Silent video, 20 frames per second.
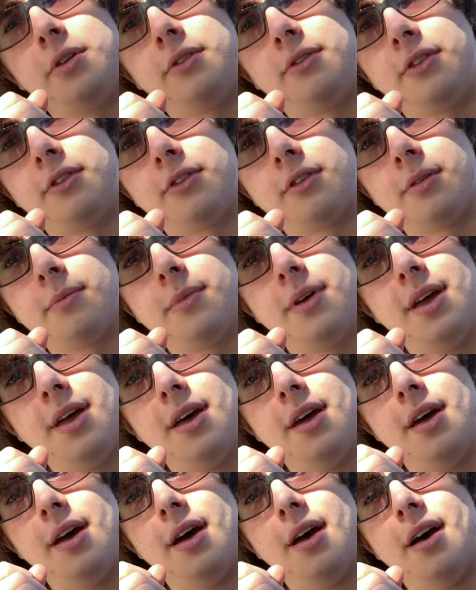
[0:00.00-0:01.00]
system.
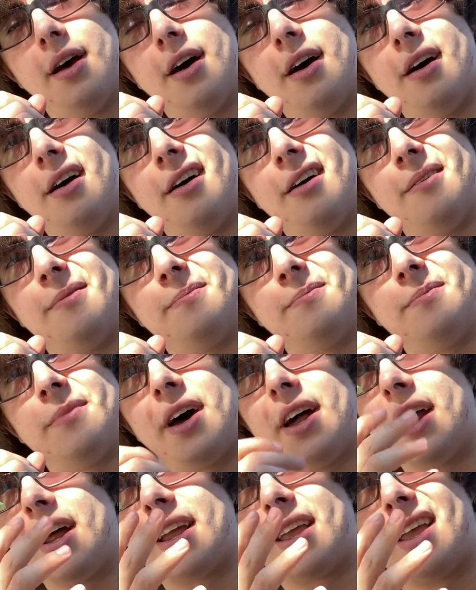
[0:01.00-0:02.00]

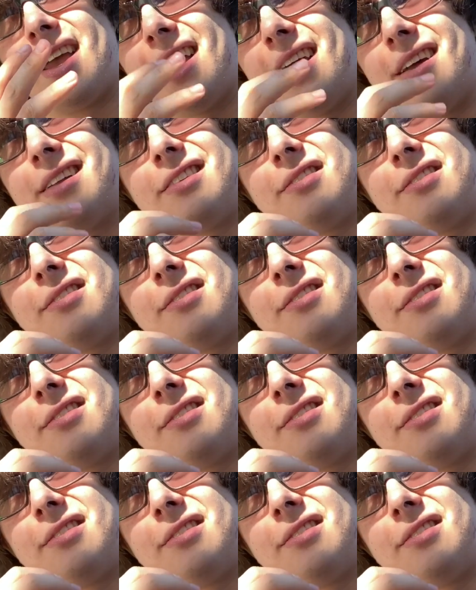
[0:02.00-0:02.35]
And I can't